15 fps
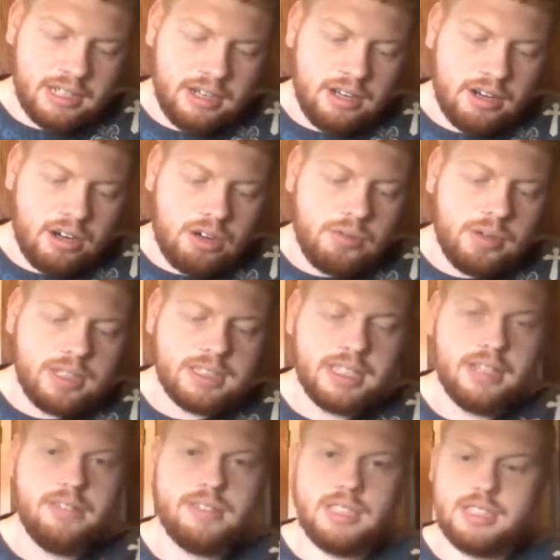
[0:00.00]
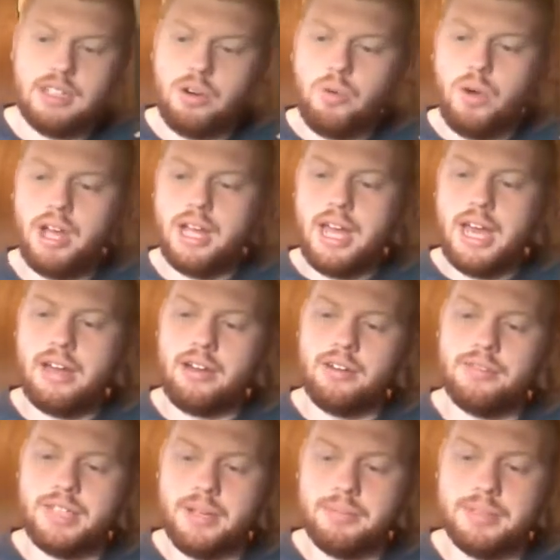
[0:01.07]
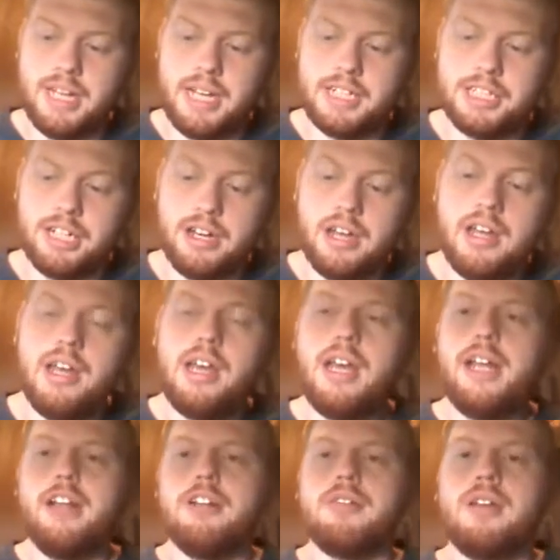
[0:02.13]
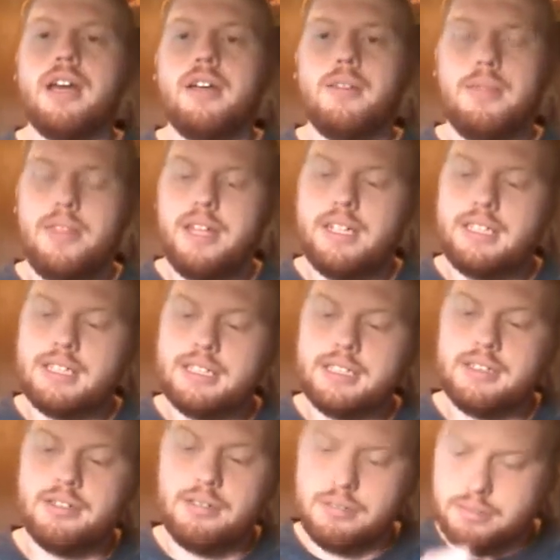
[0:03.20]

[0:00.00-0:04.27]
God always gives us a way out of temptation. Now this